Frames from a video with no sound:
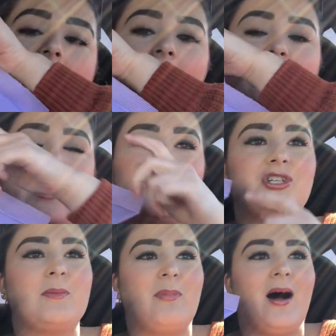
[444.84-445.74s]
Um, I
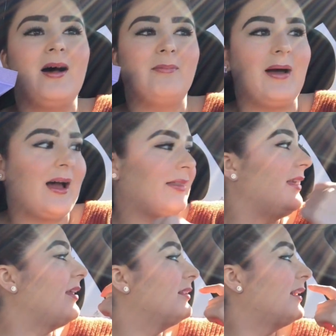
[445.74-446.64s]
actually bought a bag
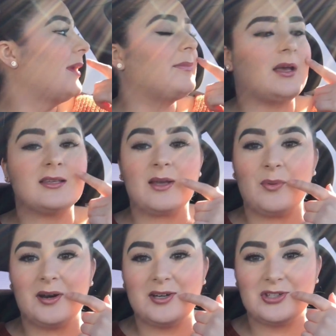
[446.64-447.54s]
the other day because I
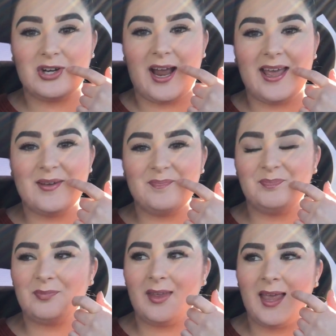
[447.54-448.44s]
wanted to try it,
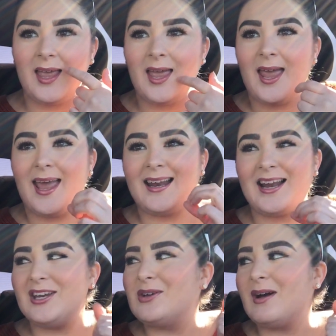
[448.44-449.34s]
and I
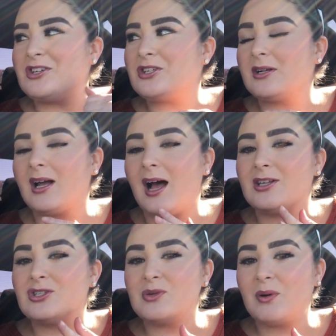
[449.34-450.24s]
knew I should have
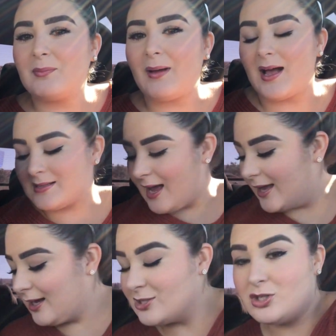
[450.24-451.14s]
got two more bags. I
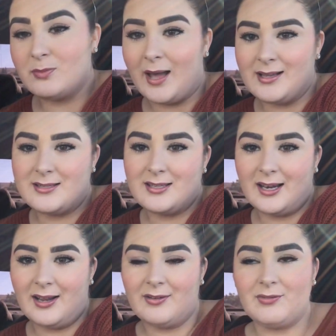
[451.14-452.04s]
got two bags
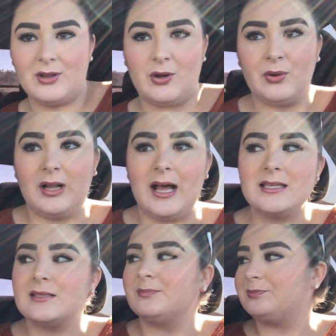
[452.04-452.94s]
today for the whole
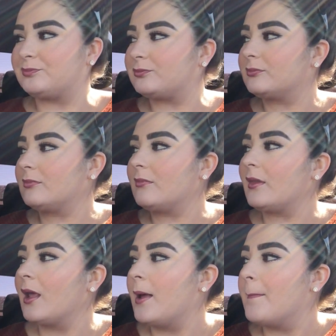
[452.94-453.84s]
class,
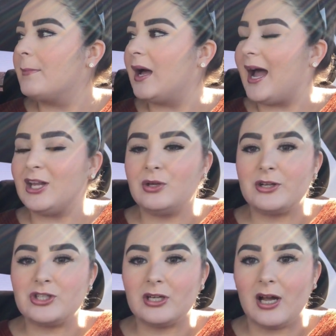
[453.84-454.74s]
but I knew I
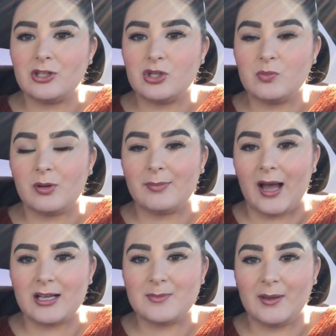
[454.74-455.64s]
should have got two more
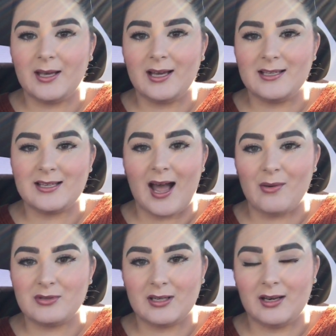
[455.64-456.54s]
bags because I
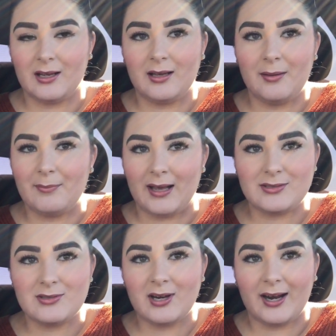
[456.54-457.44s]
was gonna come back
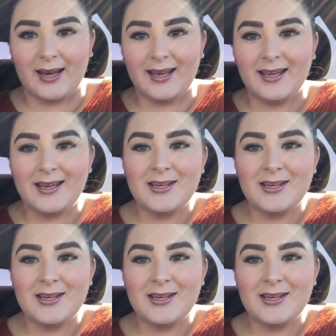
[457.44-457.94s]
to Target